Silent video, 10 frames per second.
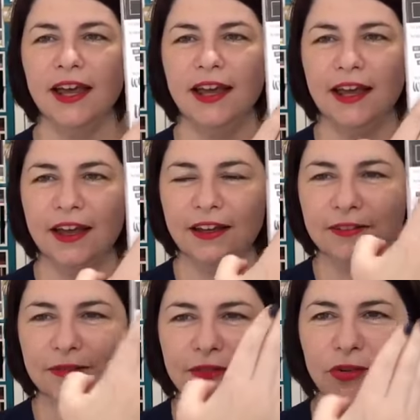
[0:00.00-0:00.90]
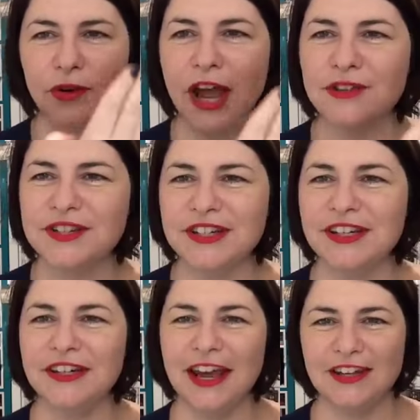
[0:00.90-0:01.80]
Uh, grounded
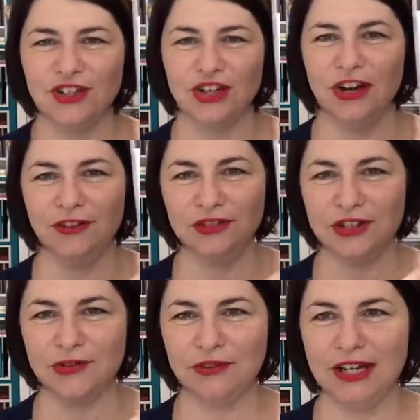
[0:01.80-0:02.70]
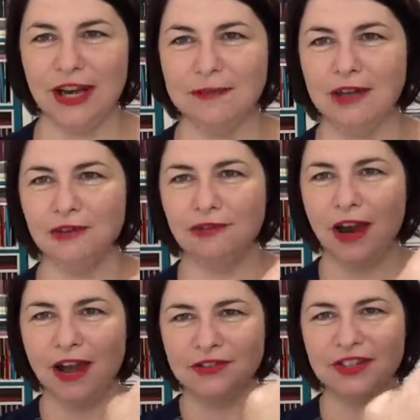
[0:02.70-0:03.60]
in nature. I'll just rename it
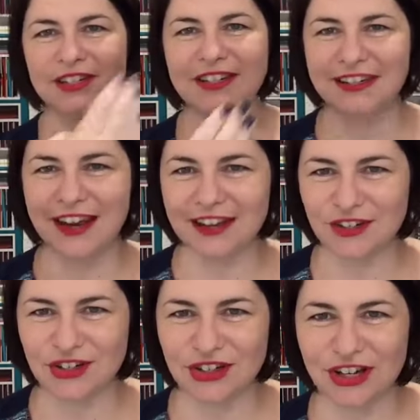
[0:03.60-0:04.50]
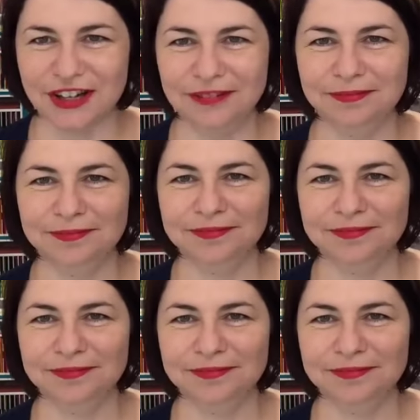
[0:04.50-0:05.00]
grounded in nature.